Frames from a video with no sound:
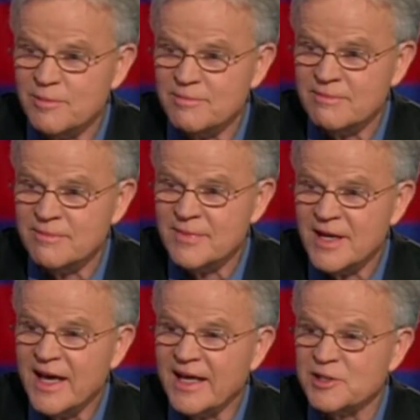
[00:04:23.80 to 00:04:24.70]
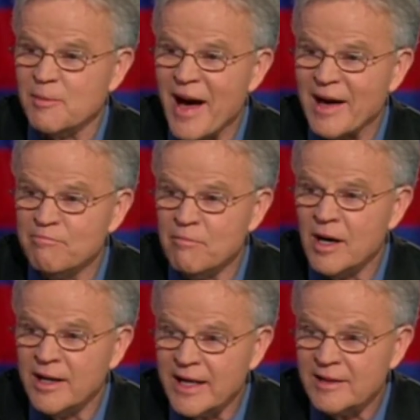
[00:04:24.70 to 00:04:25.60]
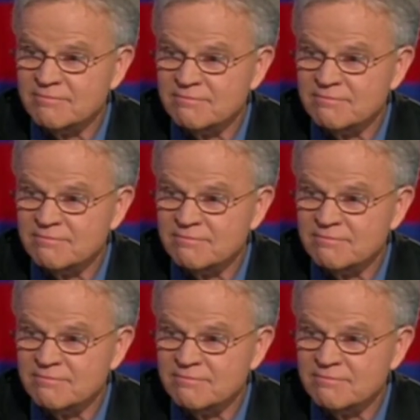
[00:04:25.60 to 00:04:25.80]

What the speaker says: to them? It's about money.